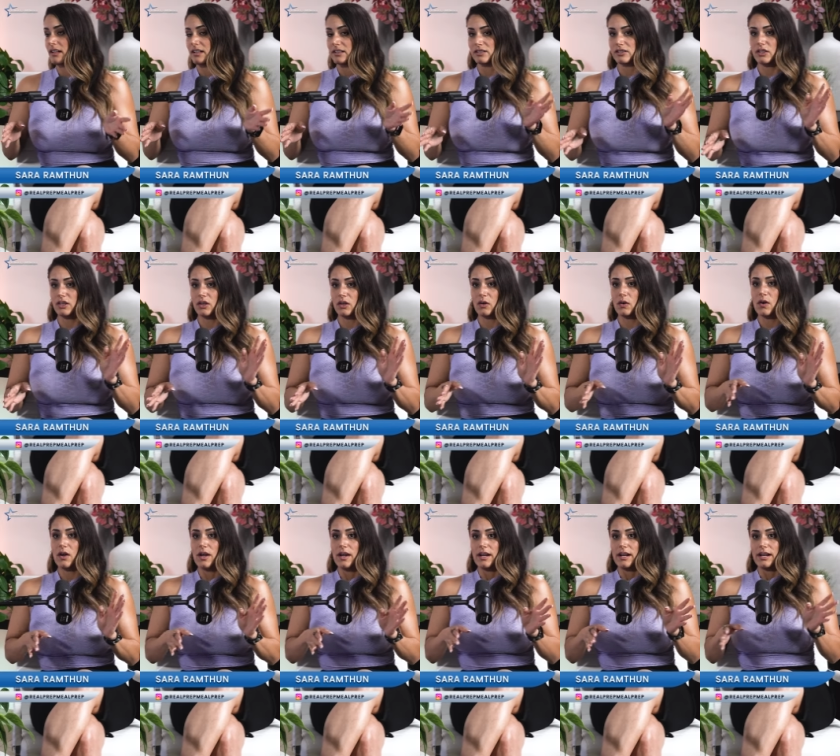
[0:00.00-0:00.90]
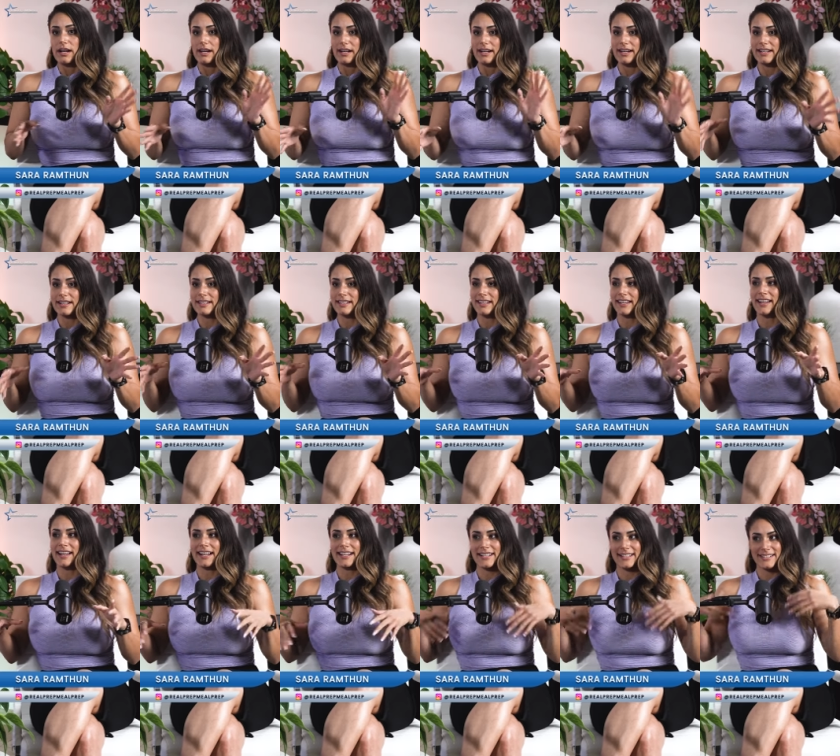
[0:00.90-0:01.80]
So it,
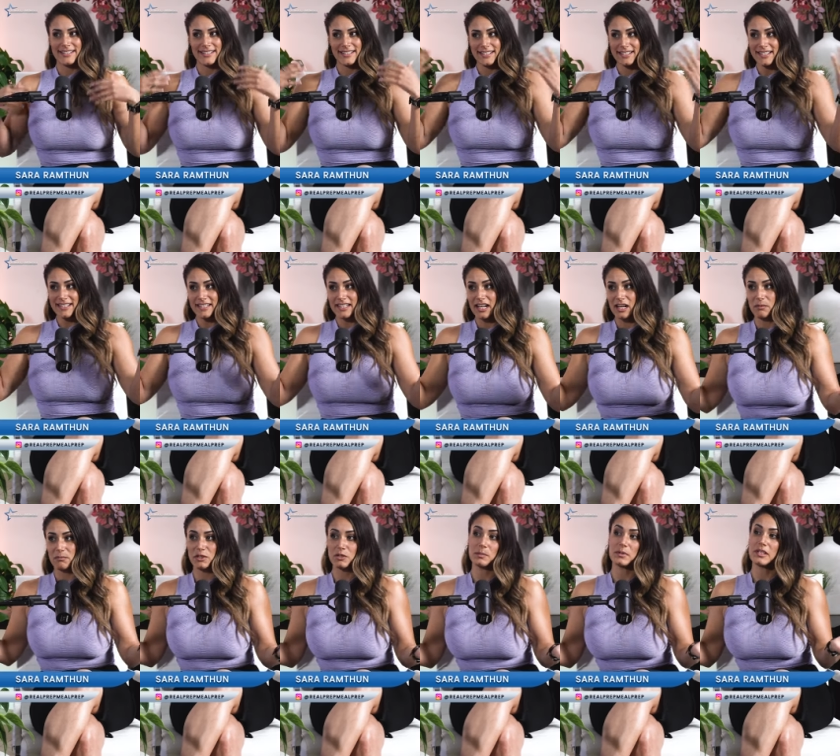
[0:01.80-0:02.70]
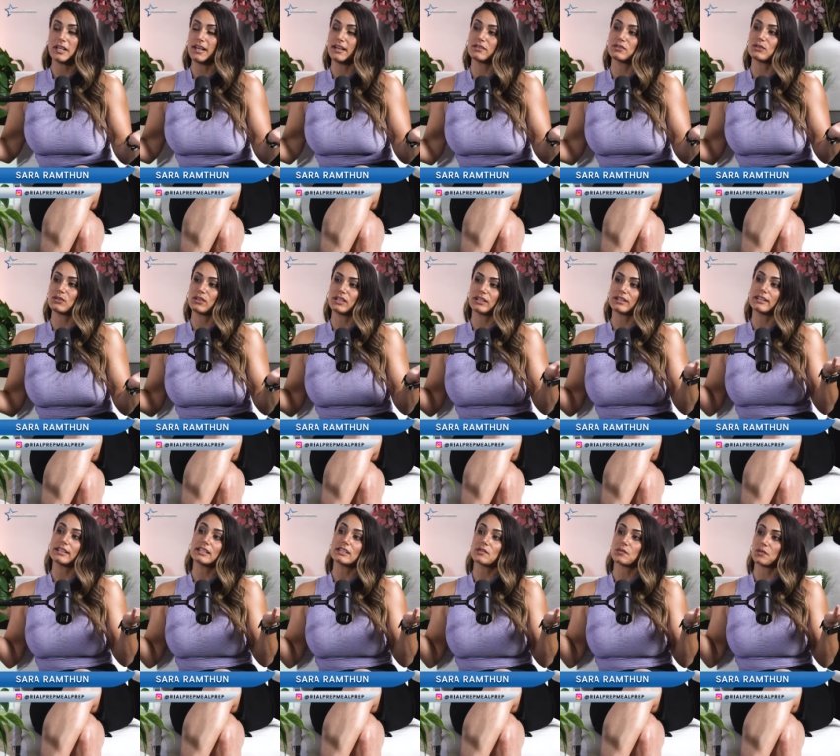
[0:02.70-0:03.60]
I can see how much potential there
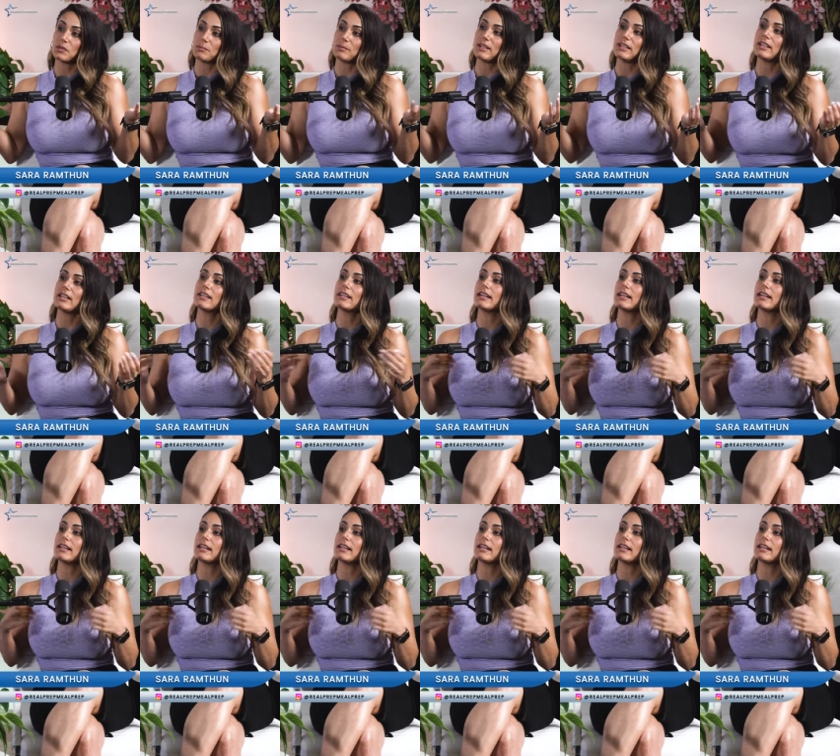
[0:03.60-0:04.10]
is for me mm-hmm.